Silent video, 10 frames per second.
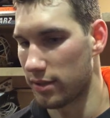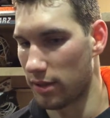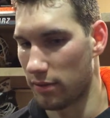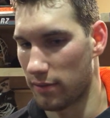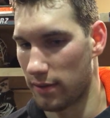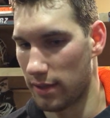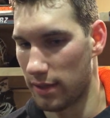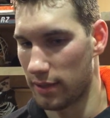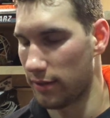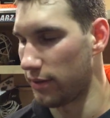So
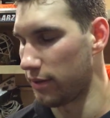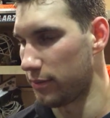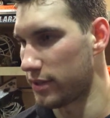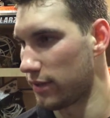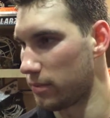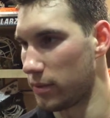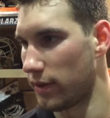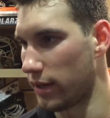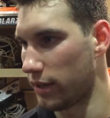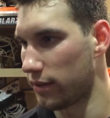uh, you know, I think we just have to be
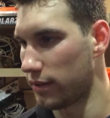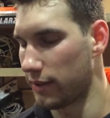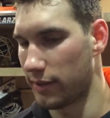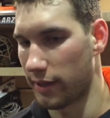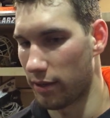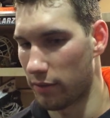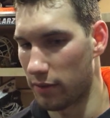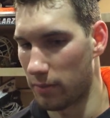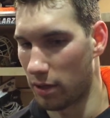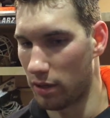ready, get ready to go
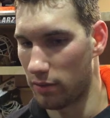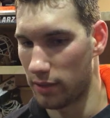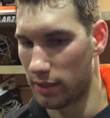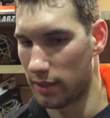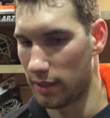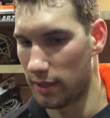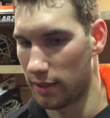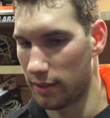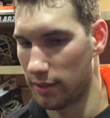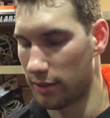for tomorrow, and
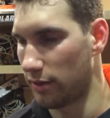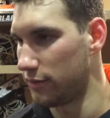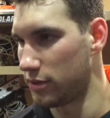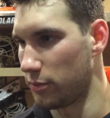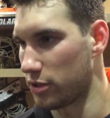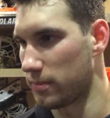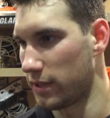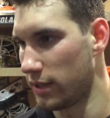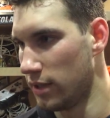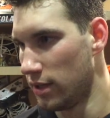uh, you know, obviously
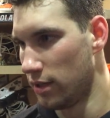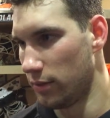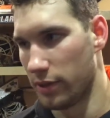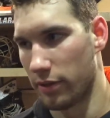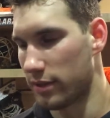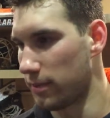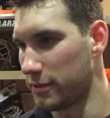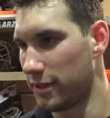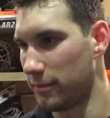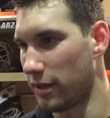Wilkes-Barre, we know the
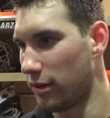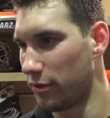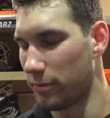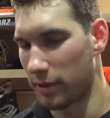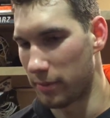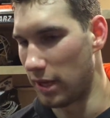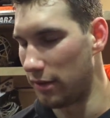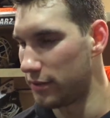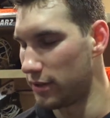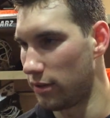type of team they are. We've played them
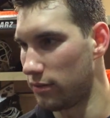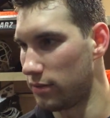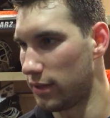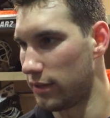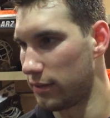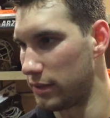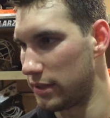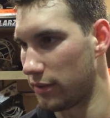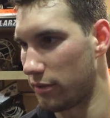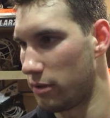enough, so I think we
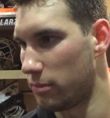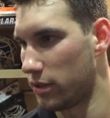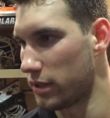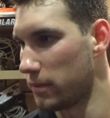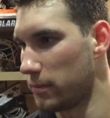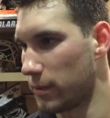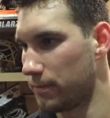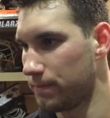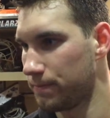just have to go out and play our game tomorrow.